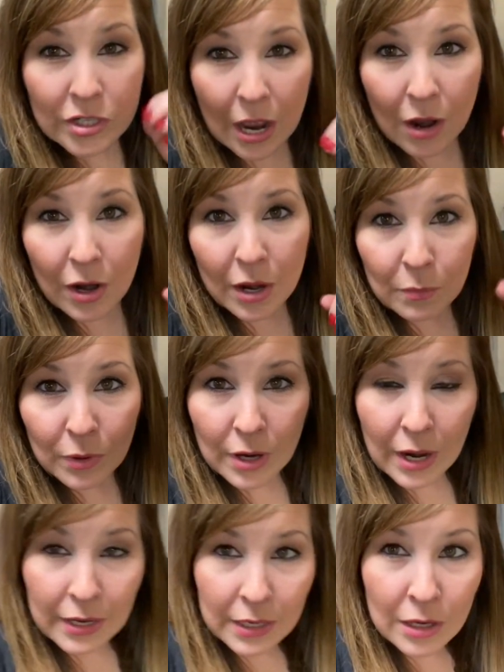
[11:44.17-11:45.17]
now and
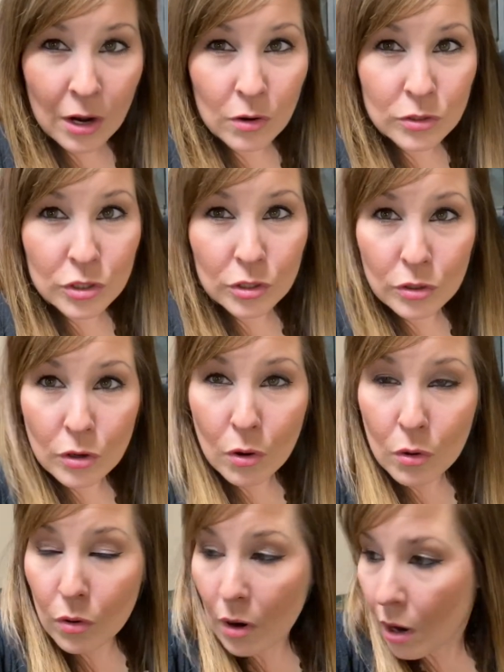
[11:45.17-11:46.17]
we're heading out to
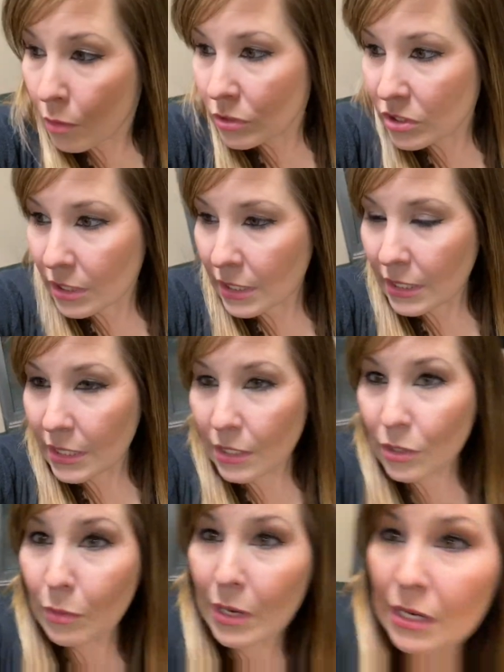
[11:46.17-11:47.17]
go out to eat
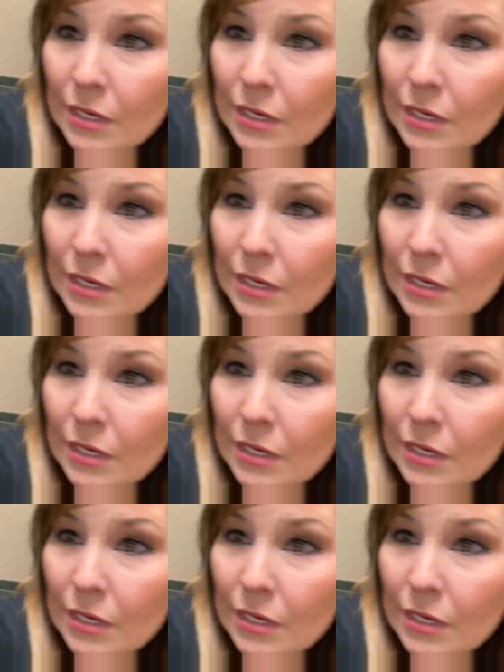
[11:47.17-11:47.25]
quick.